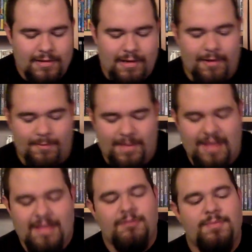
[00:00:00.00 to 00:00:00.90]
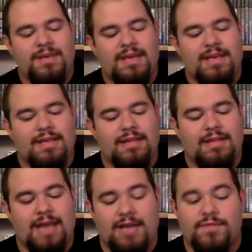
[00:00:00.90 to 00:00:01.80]
and that would be
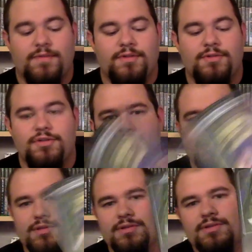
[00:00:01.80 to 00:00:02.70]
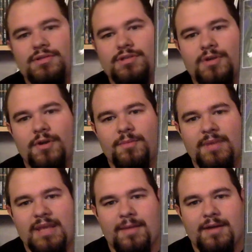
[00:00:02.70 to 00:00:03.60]
Castle of Illusion starring
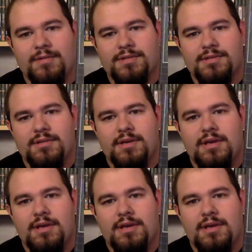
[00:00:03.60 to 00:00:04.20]
Mickey Mouse.